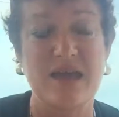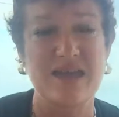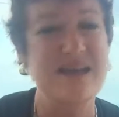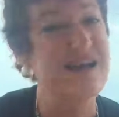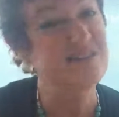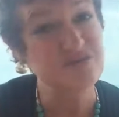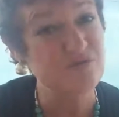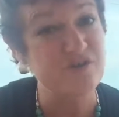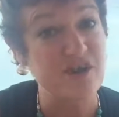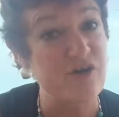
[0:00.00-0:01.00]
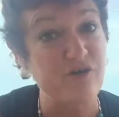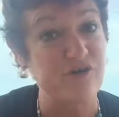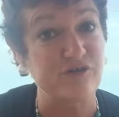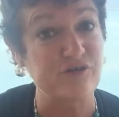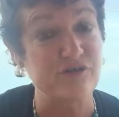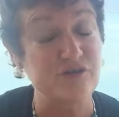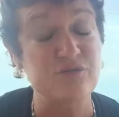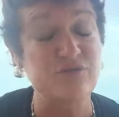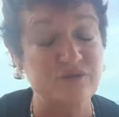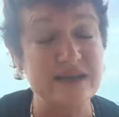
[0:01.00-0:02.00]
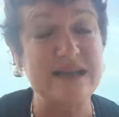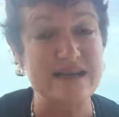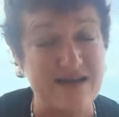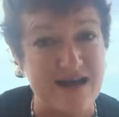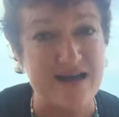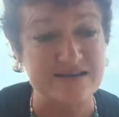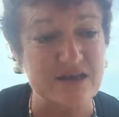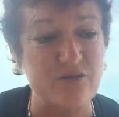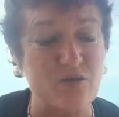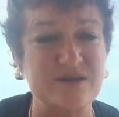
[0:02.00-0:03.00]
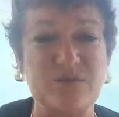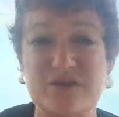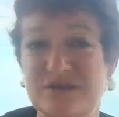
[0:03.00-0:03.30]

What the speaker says: You can't do it on your own. You really can't. Otherwise, what you're